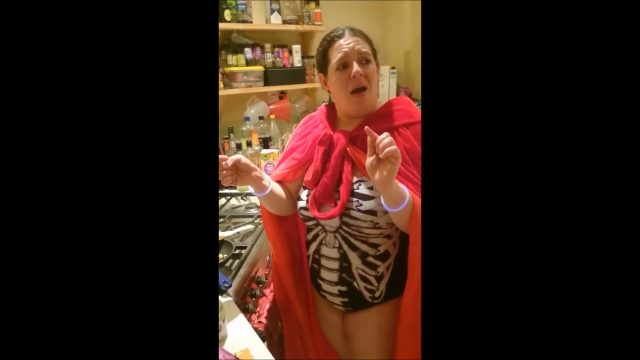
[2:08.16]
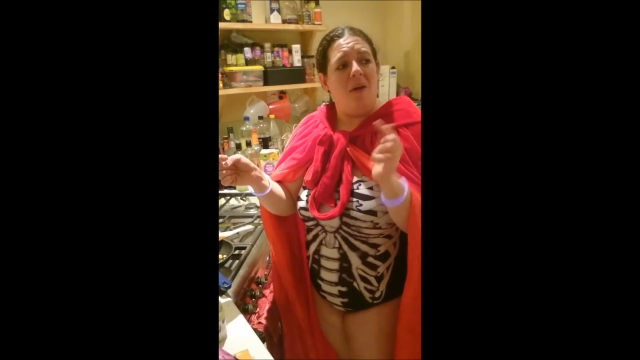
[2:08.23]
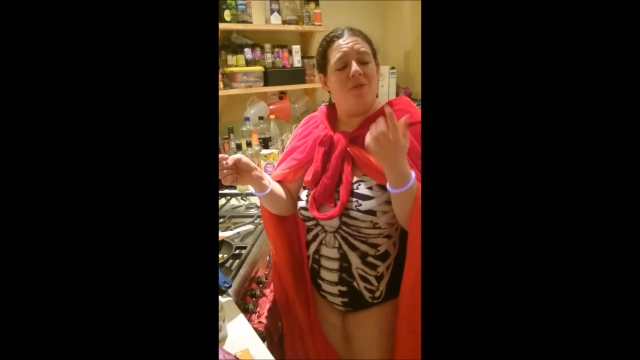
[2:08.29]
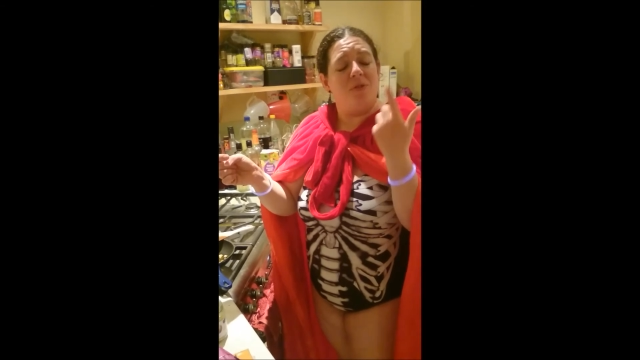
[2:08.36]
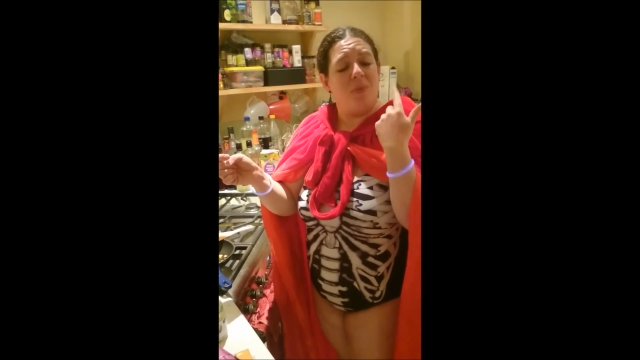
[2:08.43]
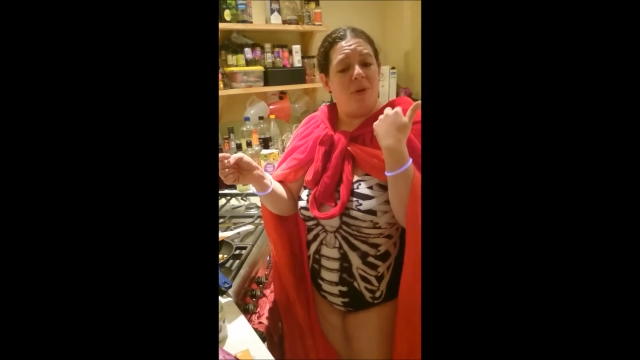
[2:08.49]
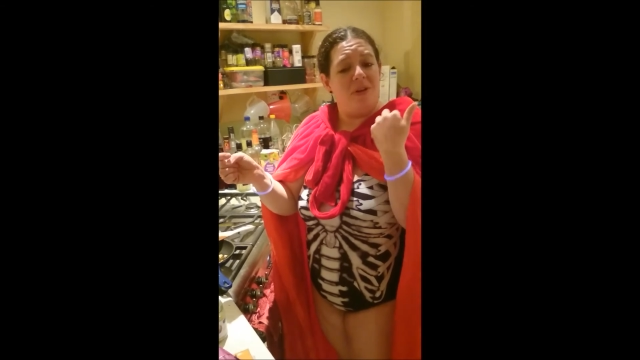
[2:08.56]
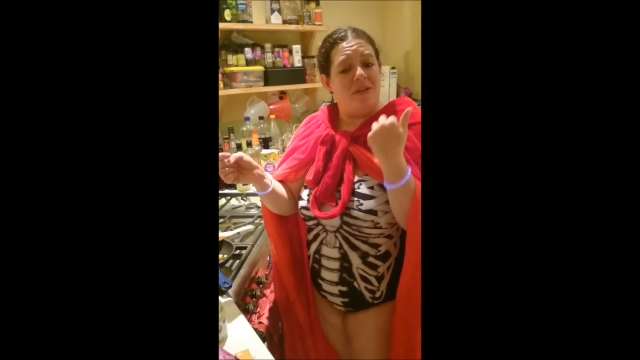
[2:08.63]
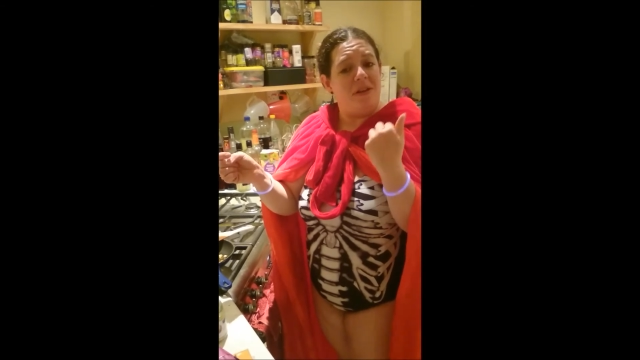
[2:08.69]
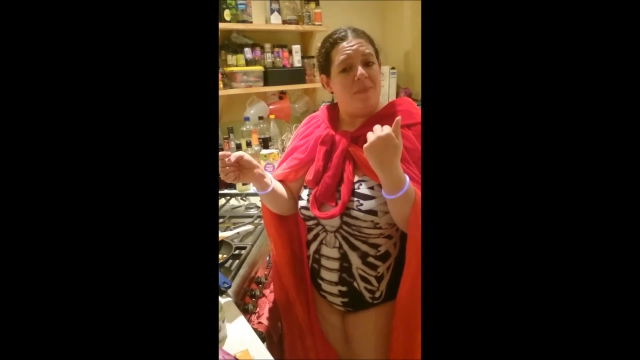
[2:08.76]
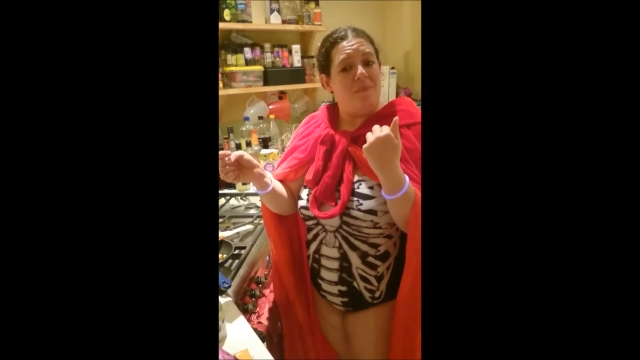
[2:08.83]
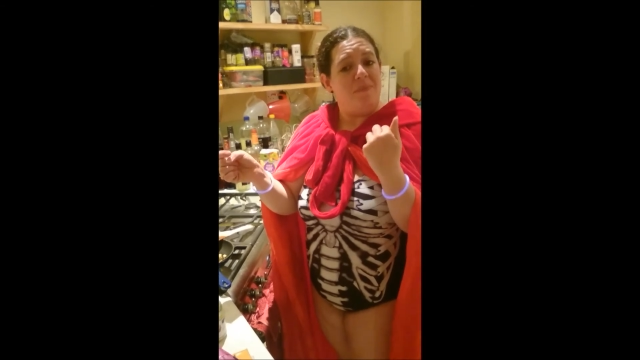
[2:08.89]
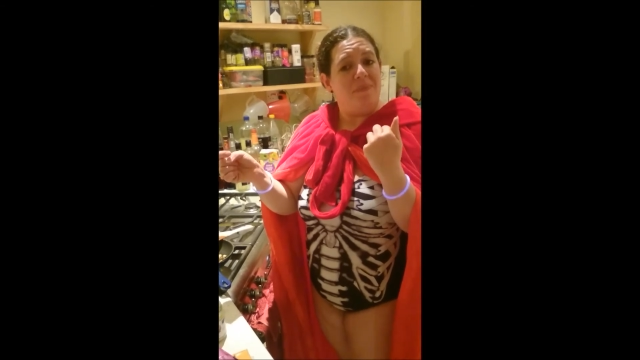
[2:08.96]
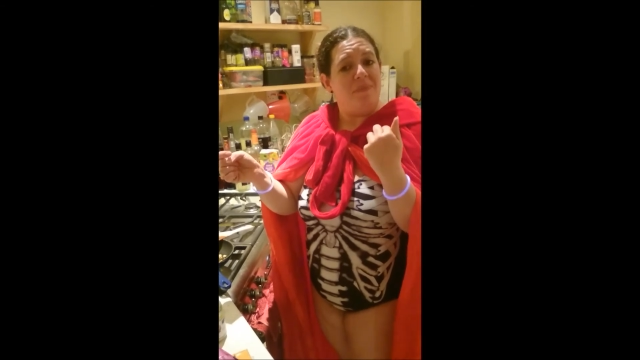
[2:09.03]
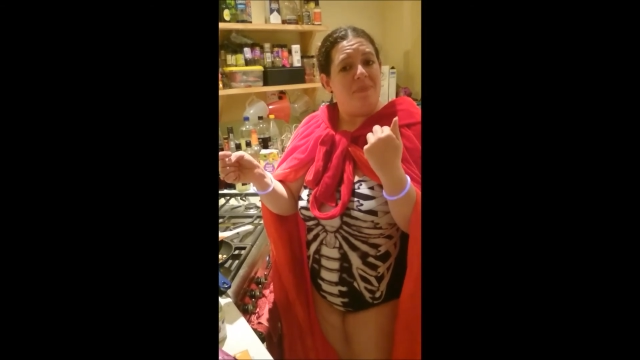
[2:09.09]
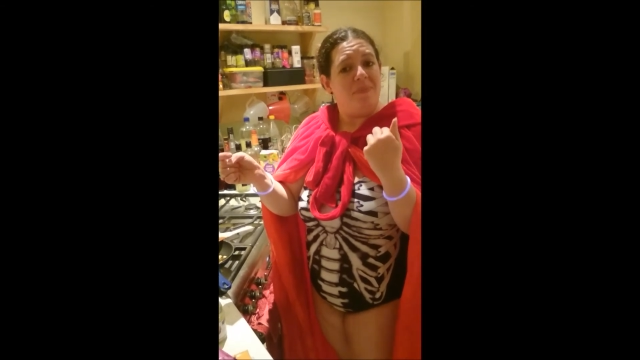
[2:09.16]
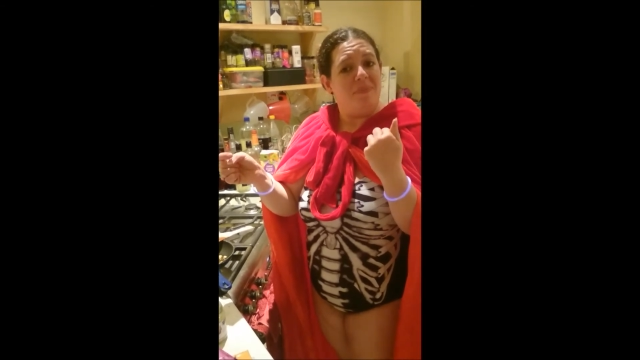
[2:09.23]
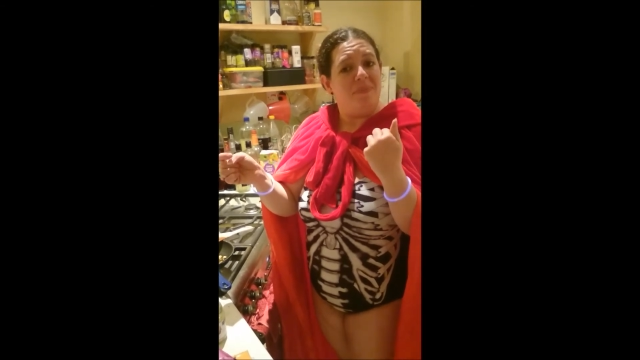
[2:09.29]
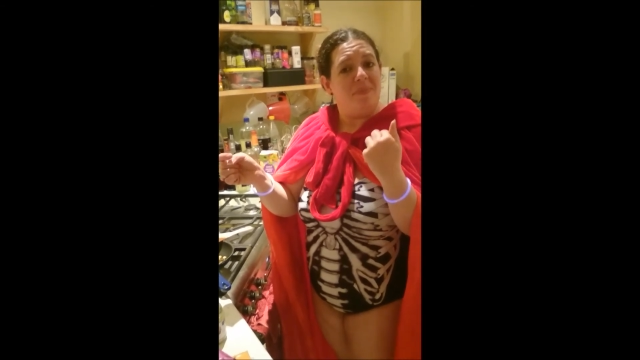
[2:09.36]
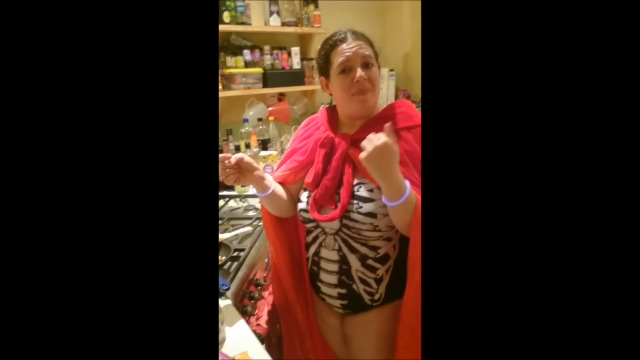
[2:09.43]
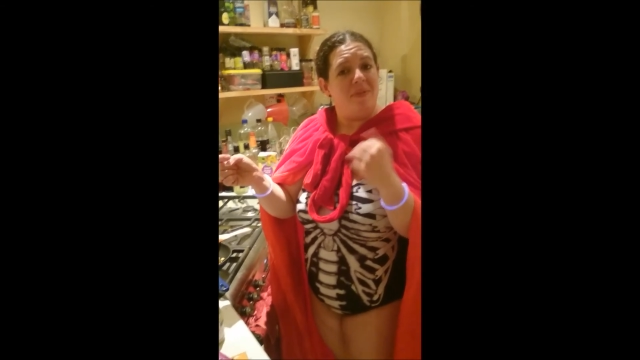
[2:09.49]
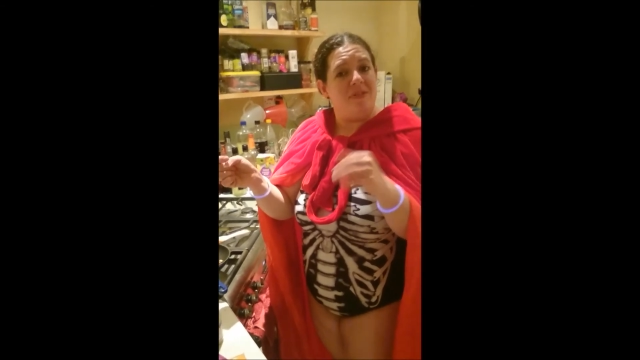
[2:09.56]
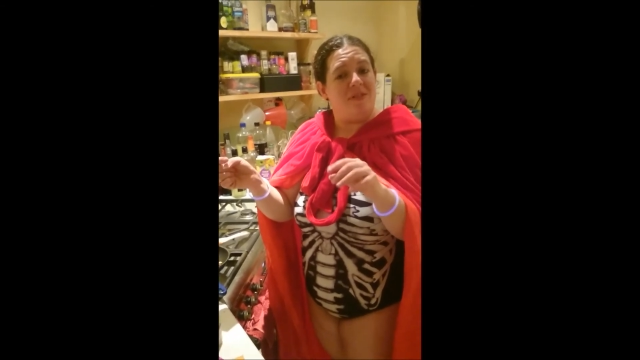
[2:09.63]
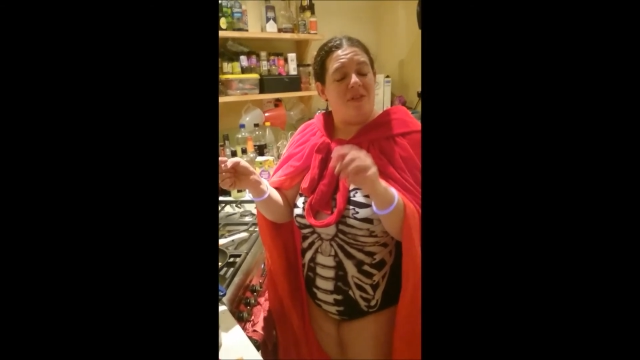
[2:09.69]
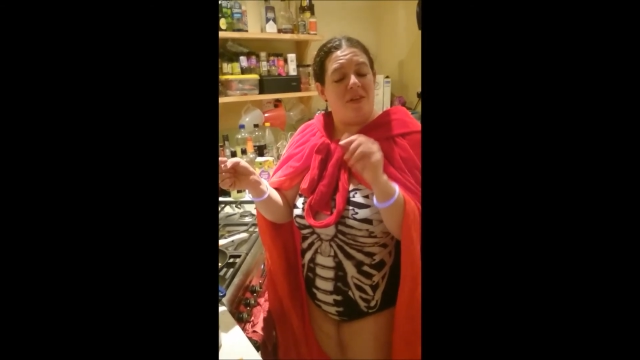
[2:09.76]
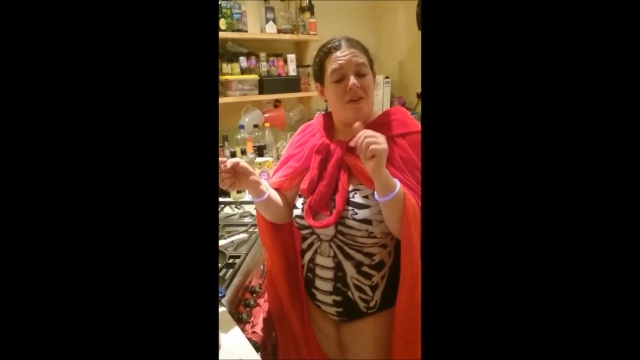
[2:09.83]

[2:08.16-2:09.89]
I've swallowed it, so